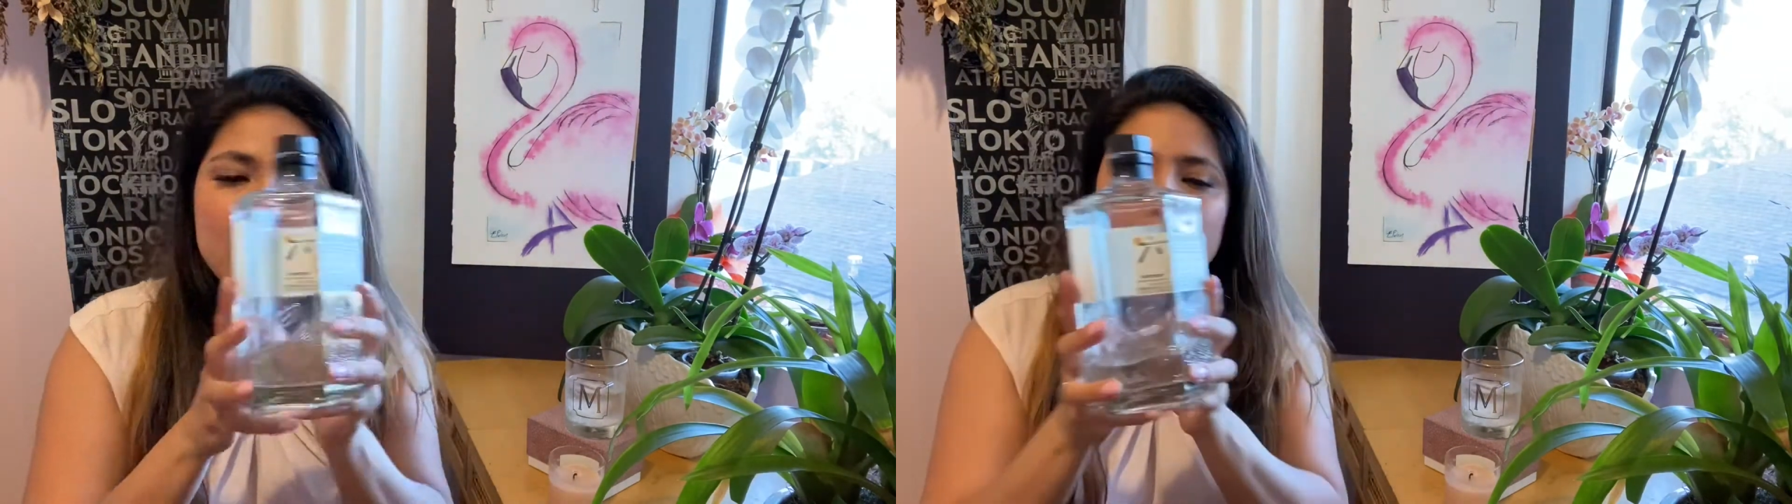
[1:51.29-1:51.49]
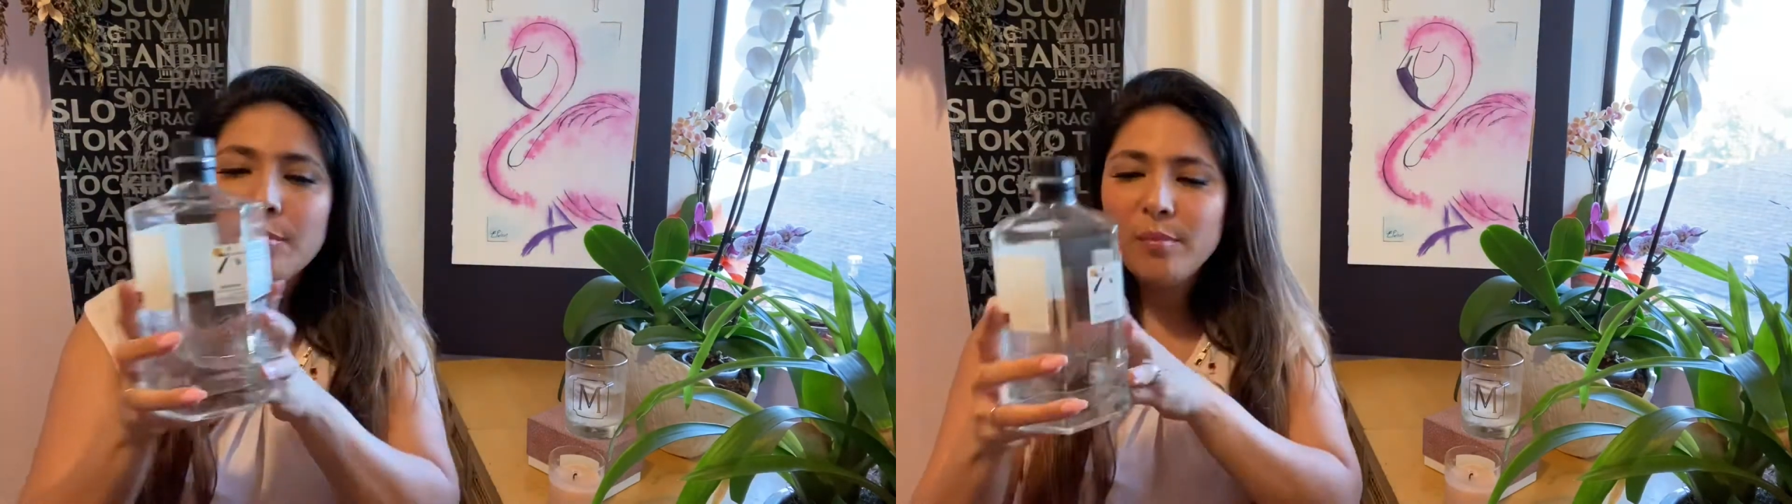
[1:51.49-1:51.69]

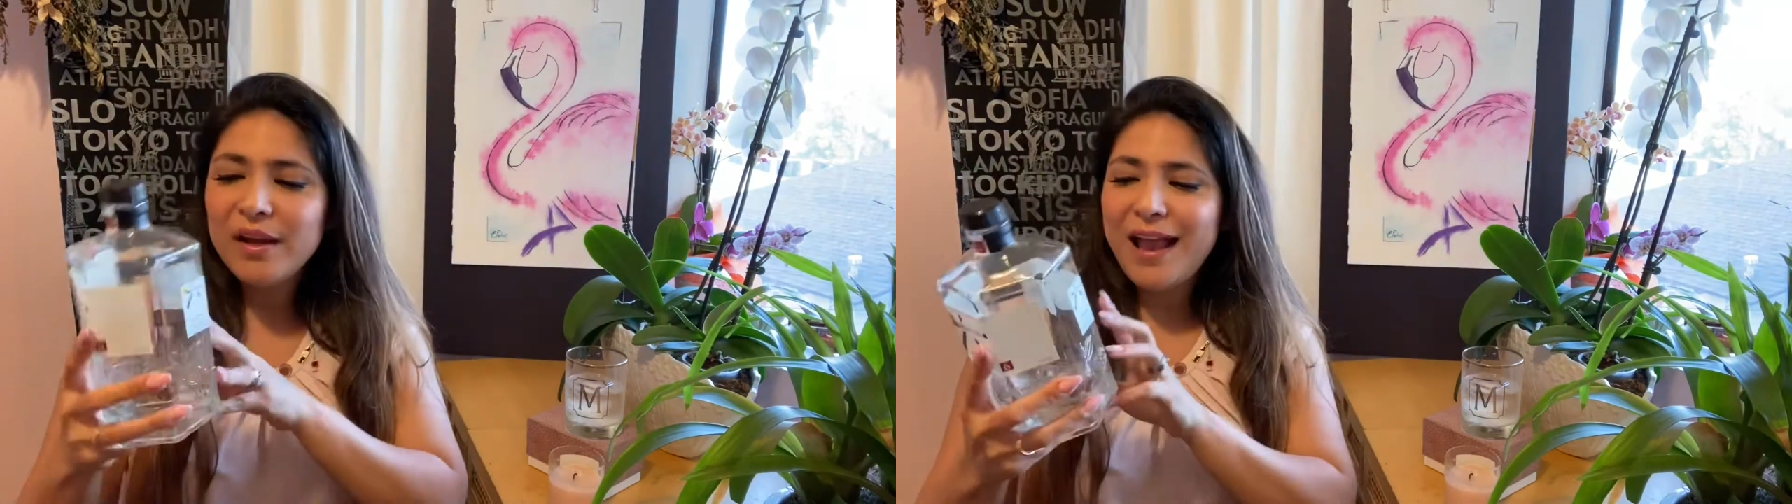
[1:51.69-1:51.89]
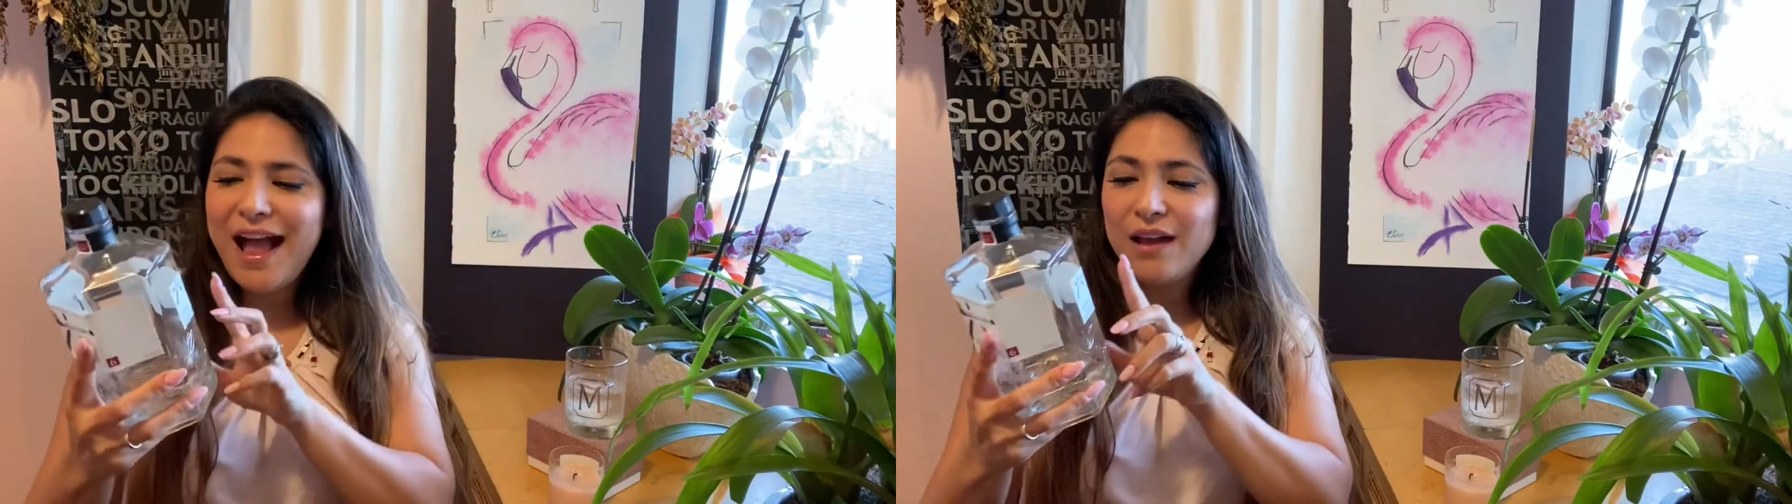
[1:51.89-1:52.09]
but
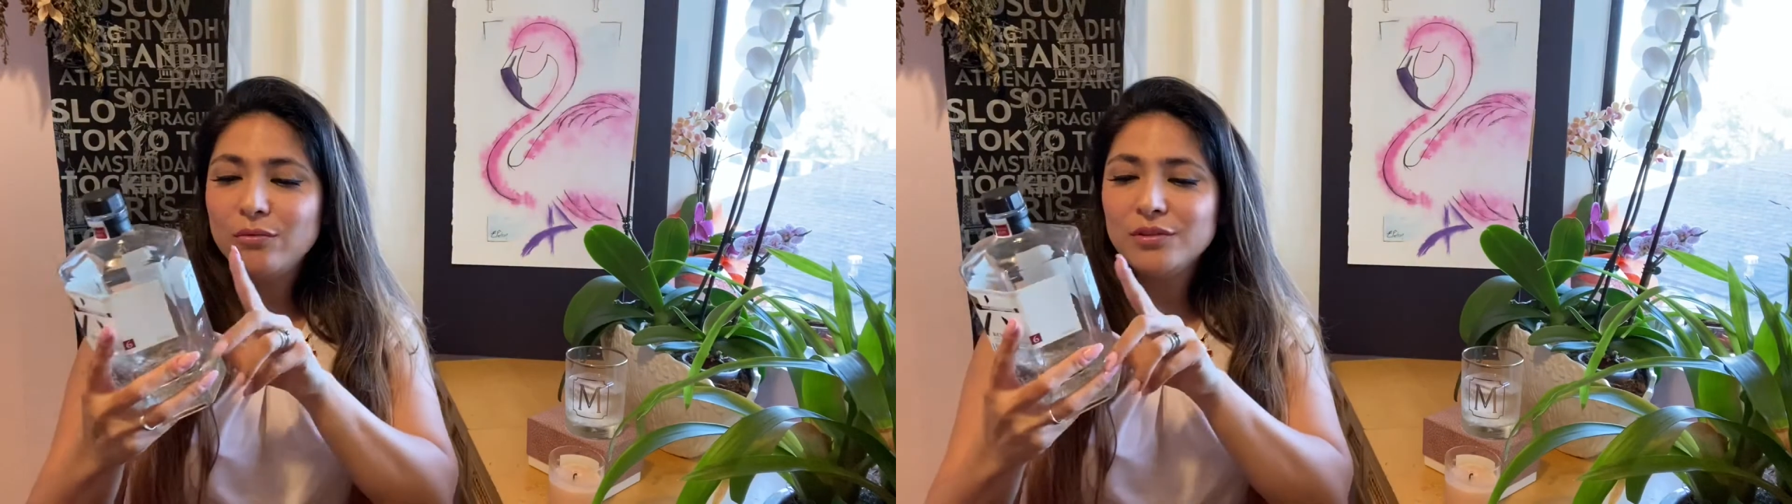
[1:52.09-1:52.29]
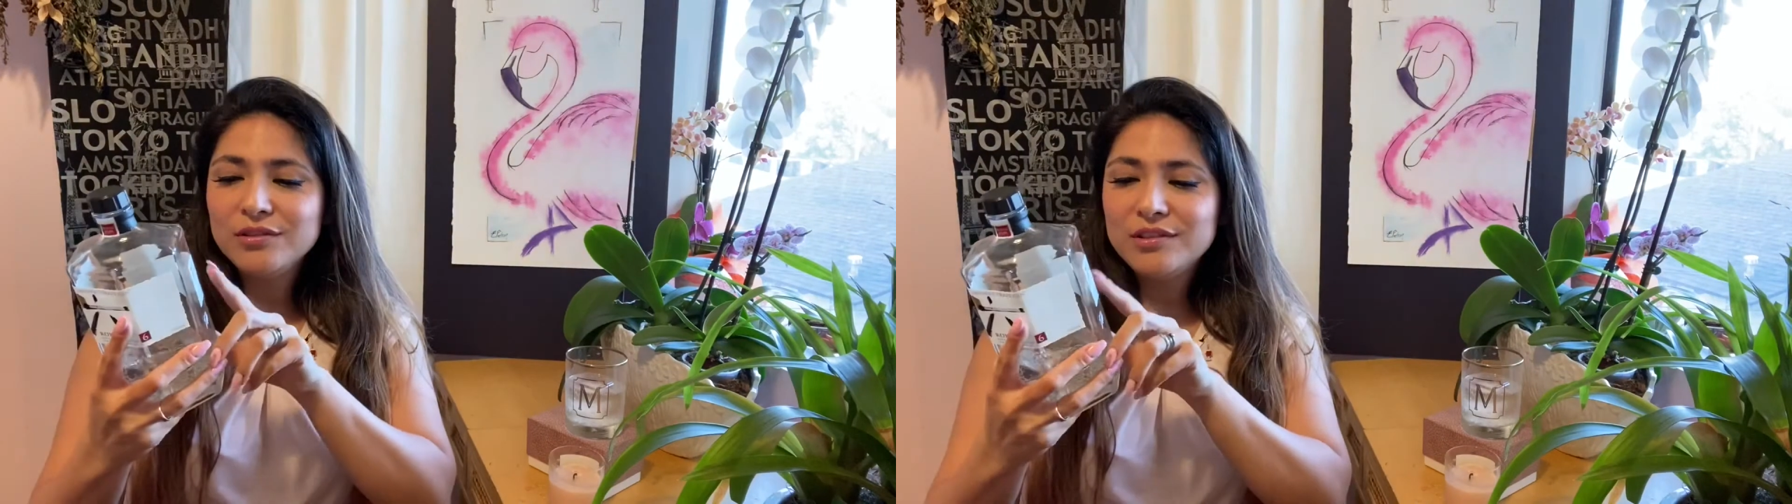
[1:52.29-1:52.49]
I
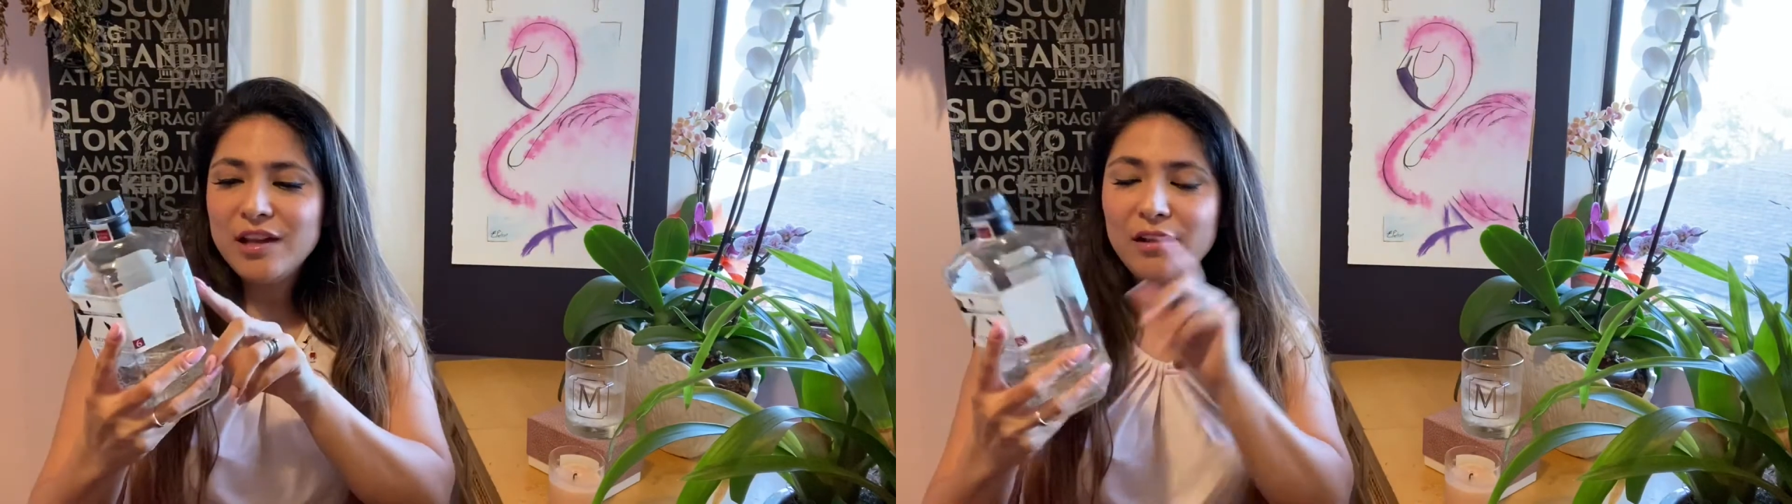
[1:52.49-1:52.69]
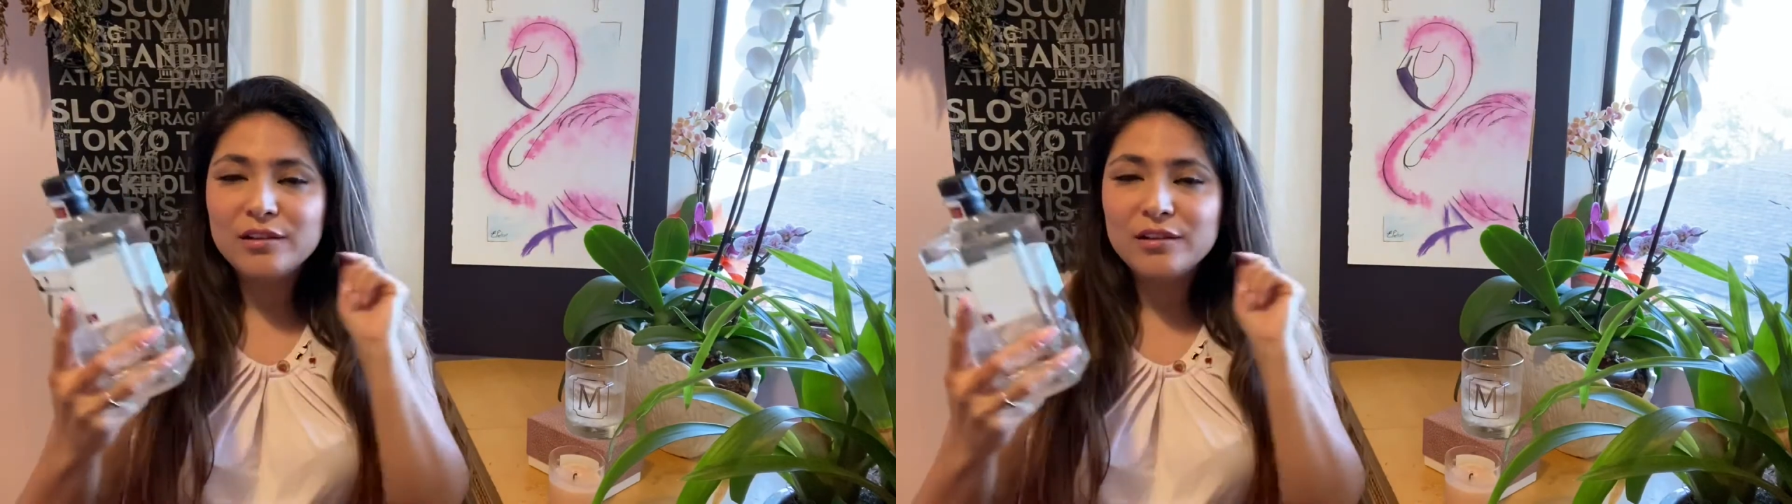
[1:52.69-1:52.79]
will tell